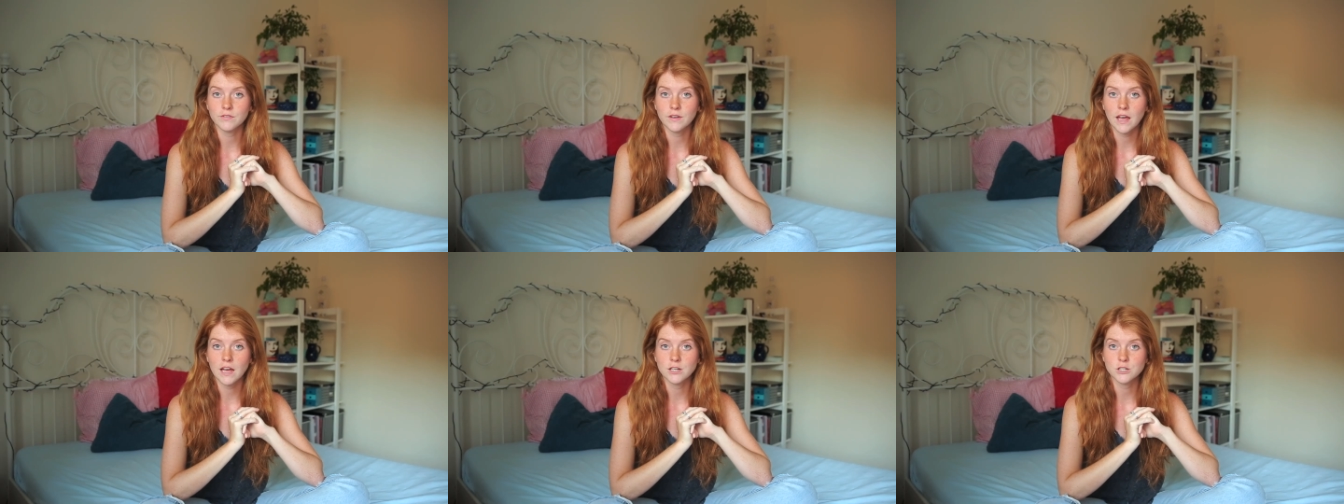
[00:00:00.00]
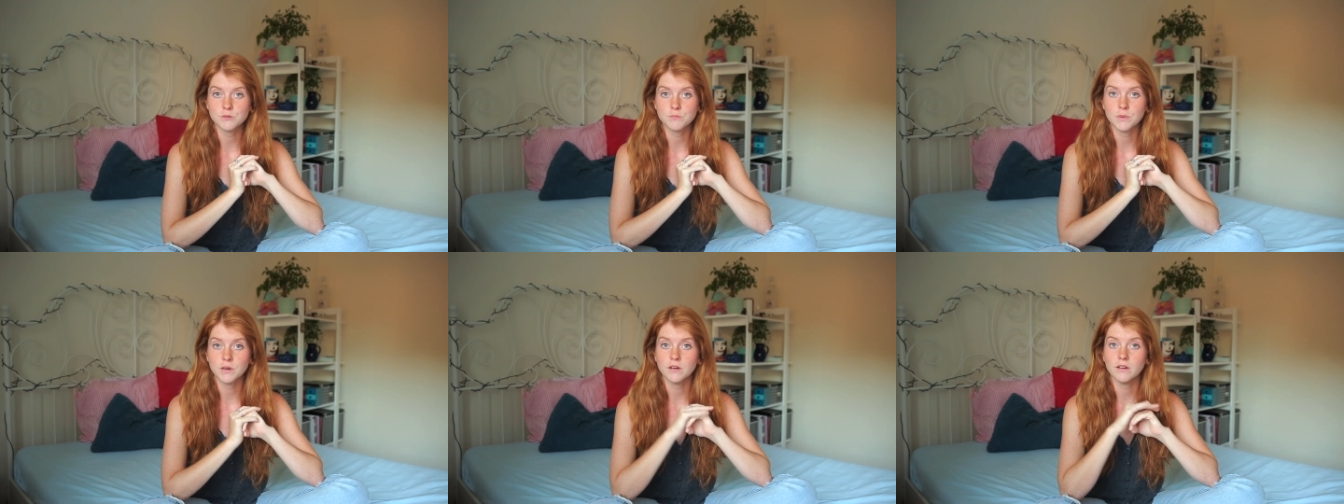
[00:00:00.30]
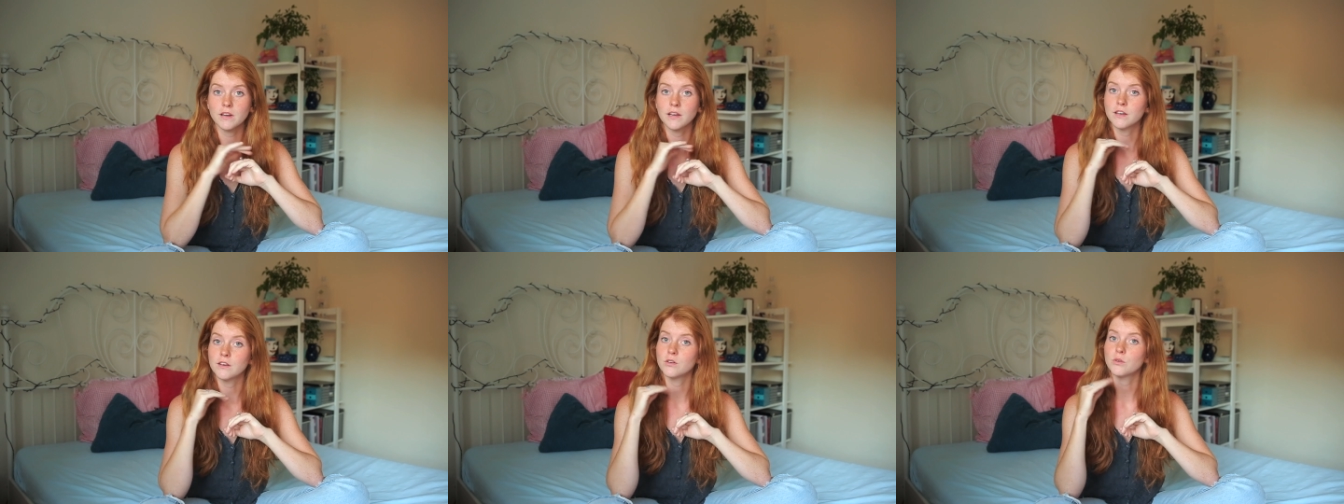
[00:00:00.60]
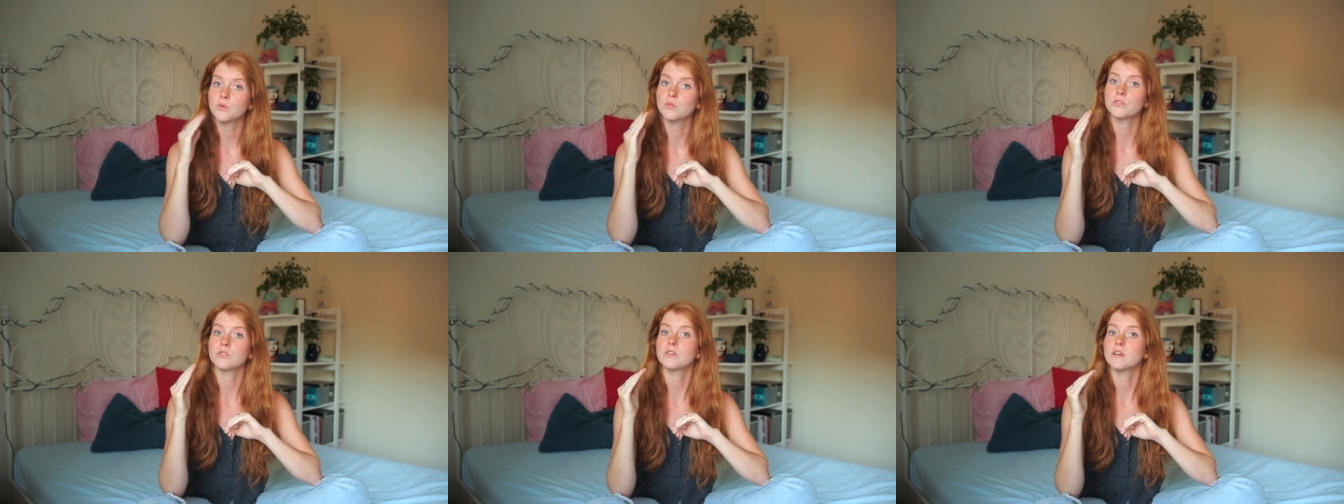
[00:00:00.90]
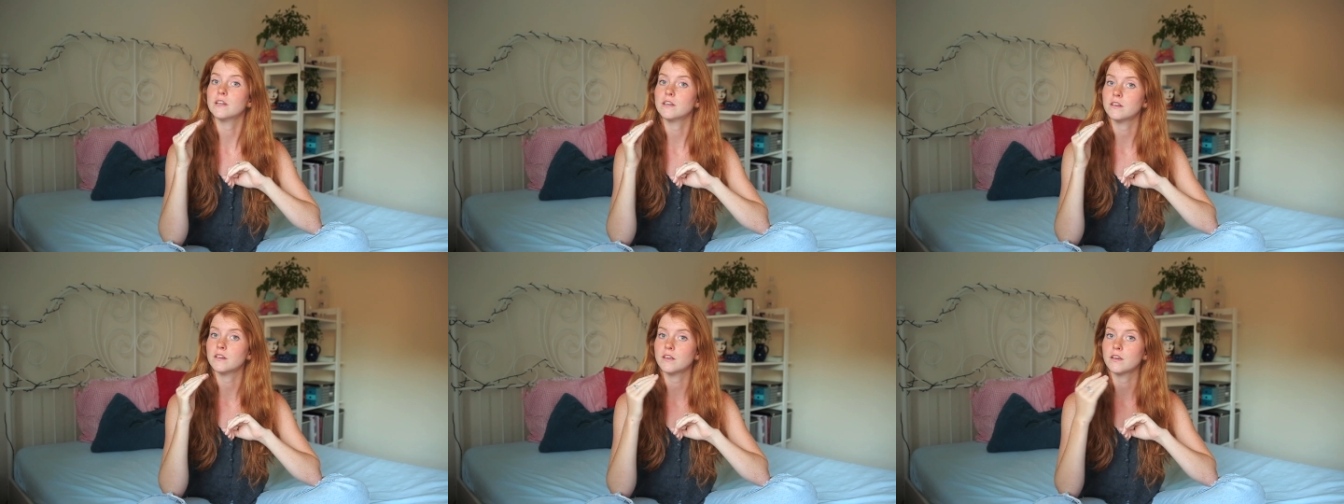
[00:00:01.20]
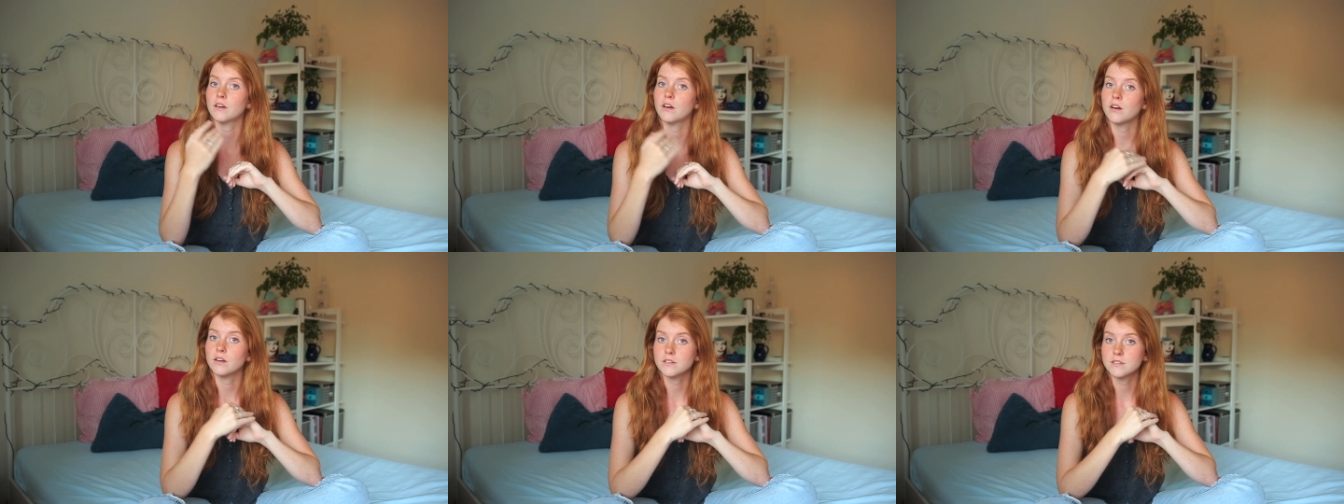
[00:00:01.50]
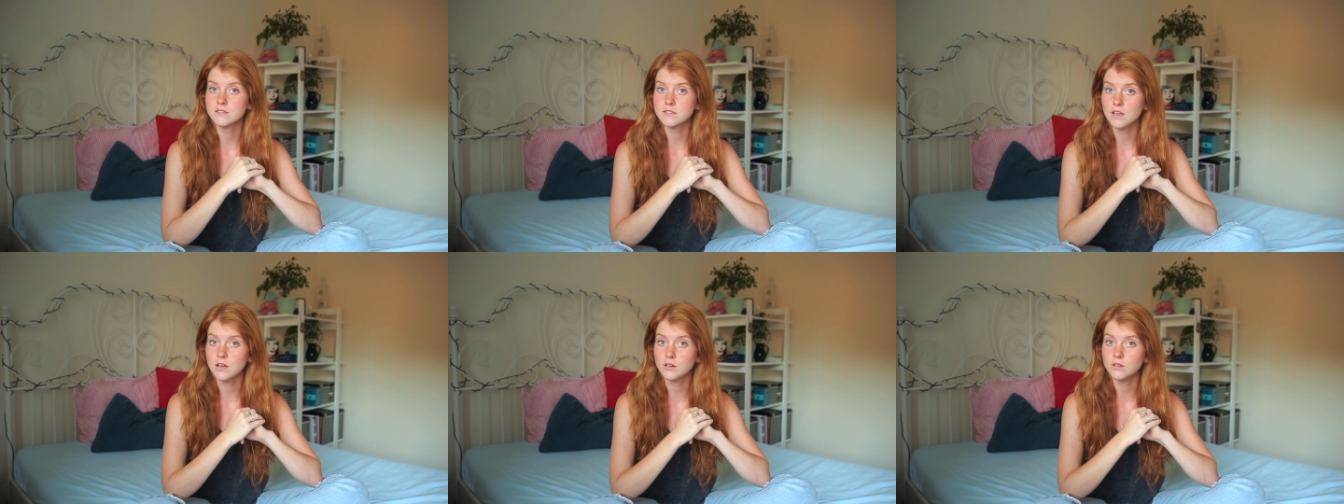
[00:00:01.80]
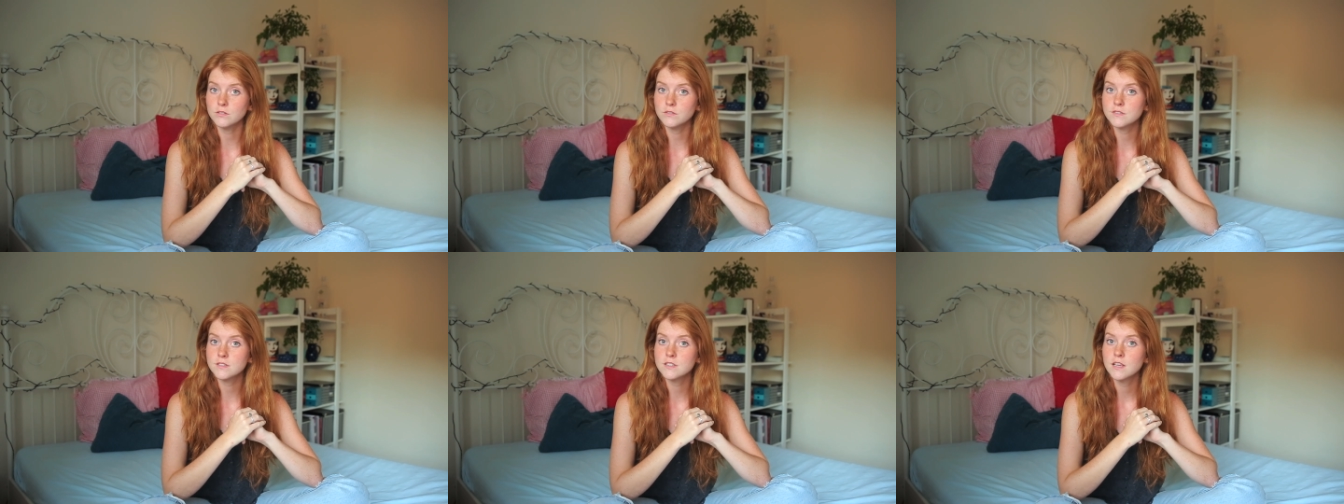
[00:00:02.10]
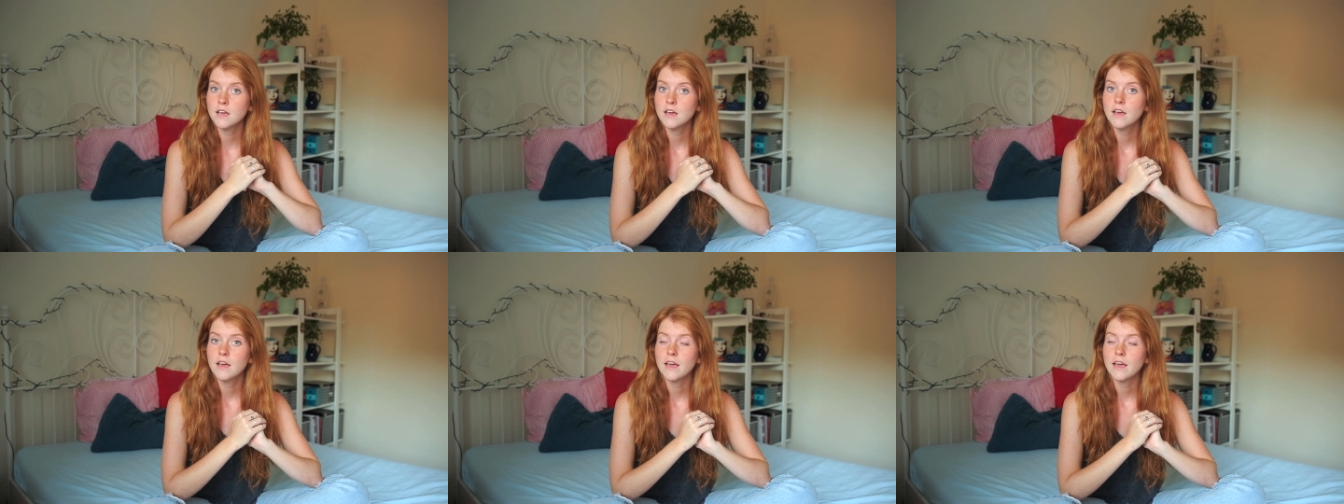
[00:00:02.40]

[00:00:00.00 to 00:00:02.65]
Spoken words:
Kashmir in northern India ourselves,